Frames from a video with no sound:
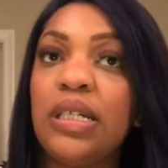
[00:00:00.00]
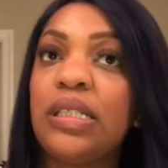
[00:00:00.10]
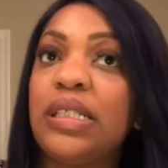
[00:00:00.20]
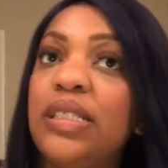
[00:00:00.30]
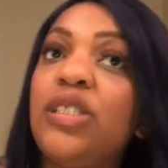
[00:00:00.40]

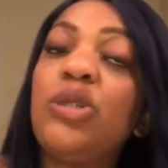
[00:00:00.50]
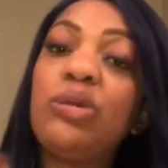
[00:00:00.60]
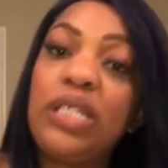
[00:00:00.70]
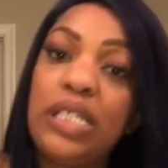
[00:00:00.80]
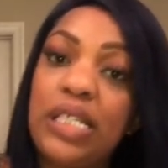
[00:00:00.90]

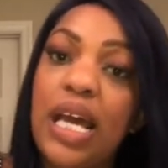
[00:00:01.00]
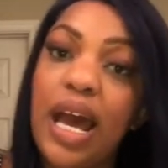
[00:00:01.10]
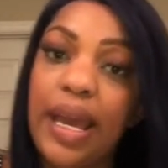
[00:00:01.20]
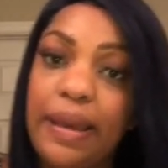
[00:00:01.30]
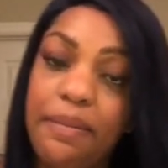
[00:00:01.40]
silky
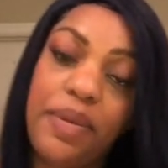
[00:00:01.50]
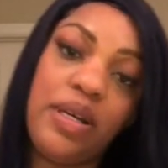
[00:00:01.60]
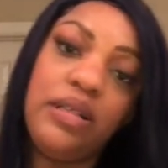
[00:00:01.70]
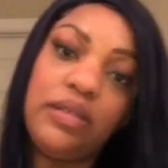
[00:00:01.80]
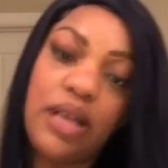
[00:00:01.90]
type
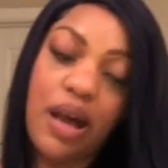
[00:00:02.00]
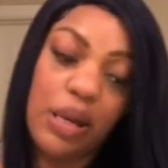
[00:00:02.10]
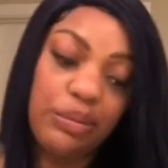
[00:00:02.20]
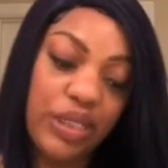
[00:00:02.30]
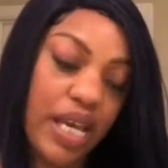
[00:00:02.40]

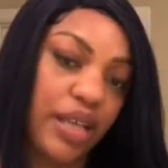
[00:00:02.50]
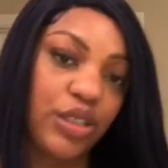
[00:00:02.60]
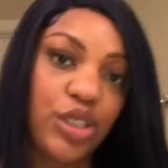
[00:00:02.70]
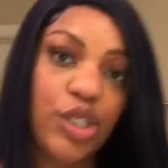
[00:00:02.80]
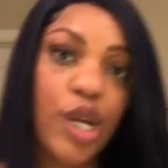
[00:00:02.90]

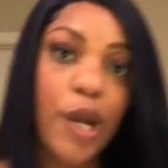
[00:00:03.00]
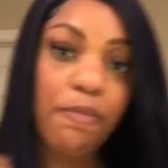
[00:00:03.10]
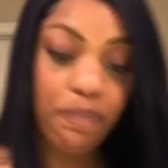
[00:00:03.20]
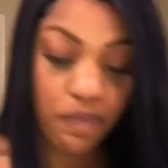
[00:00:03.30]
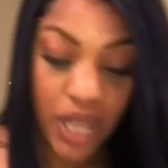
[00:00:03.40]

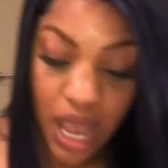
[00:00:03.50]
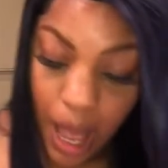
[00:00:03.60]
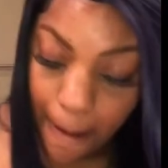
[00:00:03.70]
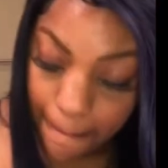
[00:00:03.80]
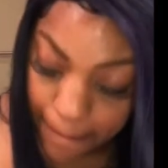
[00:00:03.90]
texture.
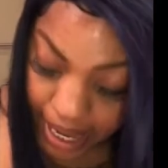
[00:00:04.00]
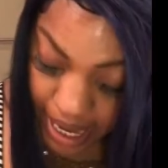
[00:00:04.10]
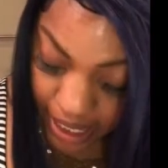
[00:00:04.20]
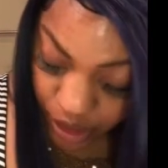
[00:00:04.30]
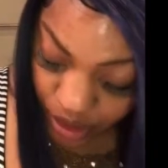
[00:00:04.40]

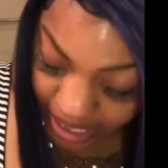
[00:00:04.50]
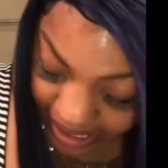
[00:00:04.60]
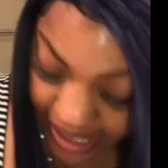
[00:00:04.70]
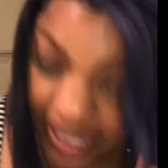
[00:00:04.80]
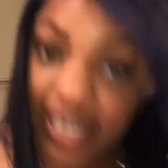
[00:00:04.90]
But
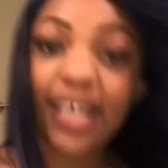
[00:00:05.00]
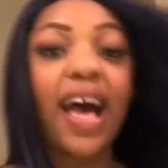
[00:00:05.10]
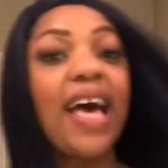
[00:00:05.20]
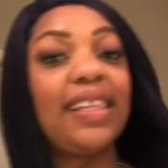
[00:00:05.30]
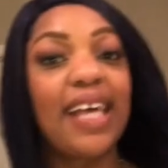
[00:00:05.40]
Christie,
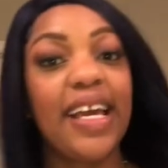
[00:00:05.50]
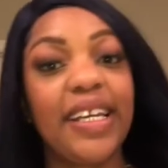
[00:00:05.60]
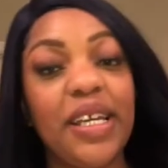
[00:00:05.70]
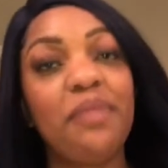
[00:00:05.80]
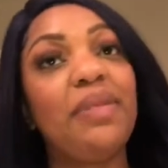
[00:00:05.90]
I
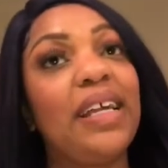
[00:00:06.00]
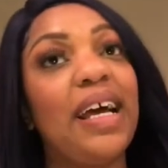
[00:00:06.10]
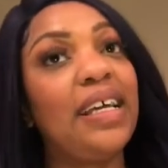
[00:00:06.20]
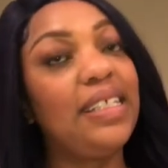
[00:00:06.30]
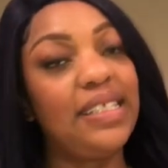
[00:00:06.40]
like it,
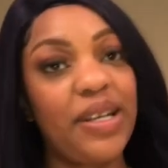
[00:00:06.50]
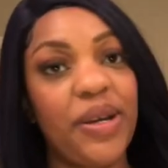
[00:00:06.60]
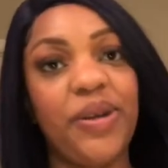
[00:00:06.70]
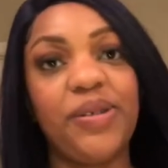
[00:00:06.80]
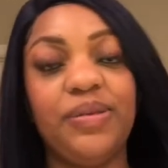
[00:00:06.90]
but you
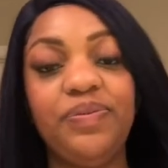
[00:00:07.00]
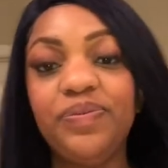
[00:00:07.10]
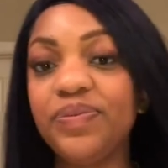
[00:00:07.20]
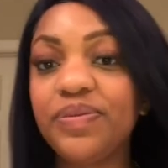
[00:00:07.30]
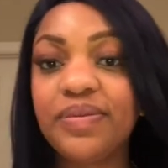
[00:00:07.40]
know,
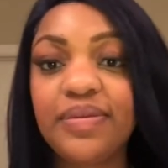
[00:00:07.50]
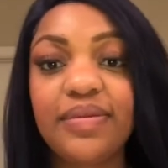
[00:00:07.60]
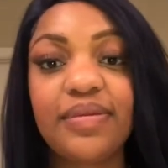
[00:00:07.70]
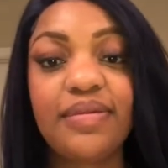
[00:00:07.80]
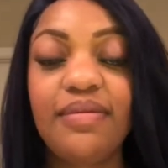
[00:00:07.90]

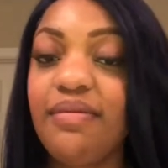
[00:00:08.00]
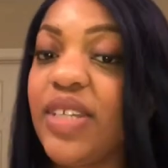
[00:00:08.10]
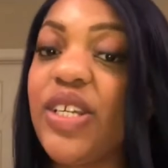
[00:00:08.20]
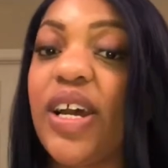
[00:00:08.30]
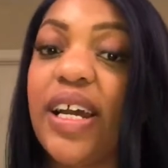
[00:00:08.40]

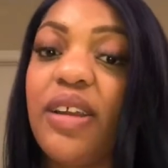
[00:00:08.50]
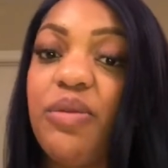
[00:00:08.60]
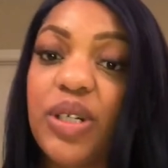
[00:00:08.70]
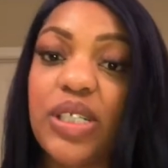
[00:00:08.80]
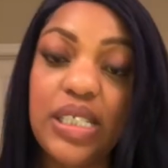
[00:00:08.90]
y'all gotta
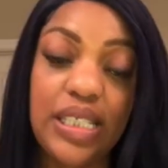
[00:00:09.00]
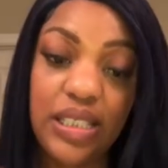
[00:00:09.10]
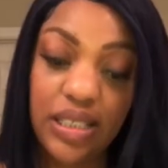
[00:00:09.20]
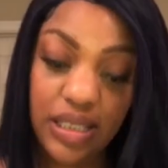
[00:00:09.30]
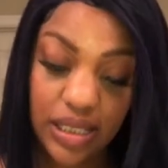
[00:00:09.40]
work on
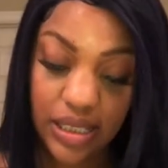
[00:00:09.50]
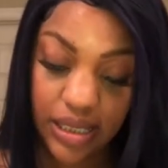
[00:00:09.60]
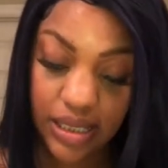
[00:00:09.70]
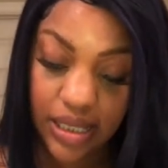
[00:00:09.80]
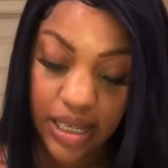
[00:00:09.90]

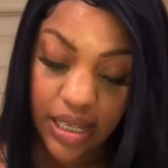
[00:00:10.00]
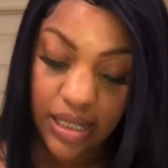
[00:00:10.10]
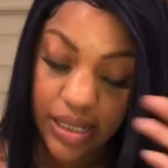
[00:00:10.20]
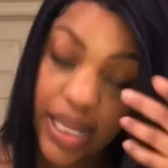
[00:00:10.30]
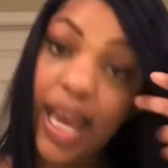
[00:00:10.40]
this
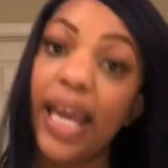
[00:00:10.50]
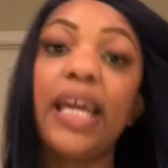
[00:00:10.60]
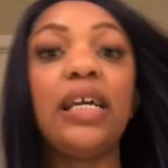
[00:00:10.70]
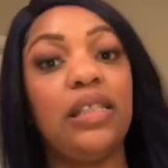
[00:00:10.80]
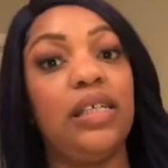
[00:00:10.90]

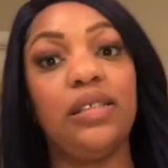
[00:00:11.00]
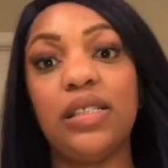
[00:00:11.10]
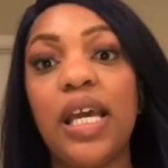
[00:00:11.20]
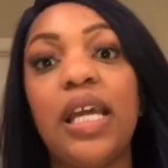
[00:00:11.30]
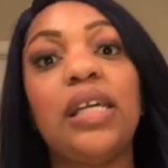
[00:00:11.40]
tangling. The
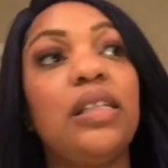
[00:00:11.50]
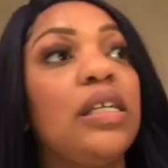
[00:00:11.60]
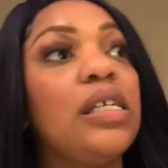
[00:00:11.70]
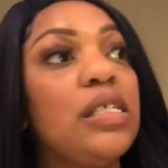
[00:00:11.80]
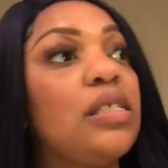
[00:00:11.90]

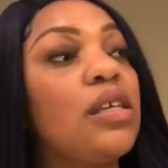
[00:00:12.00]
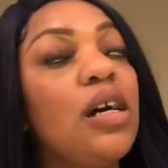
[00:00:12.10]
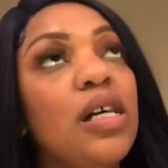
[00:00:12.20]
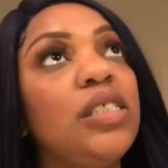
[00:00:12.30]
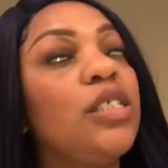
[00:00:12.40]
tangling is
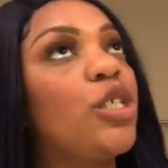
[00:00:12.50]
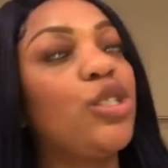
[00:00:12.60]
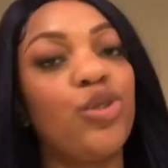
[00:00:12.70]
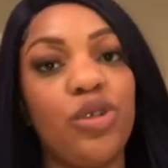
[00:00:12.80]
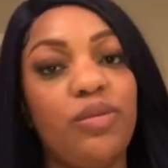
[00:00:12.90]

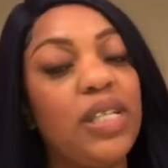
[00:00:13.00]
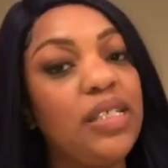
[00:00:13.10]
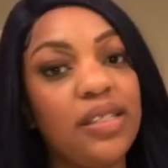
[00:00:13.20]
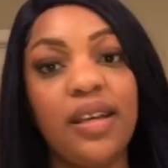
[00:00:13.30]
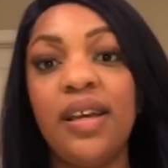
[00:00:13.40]
uncontrollable.
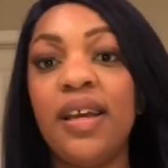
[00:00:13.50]
That's,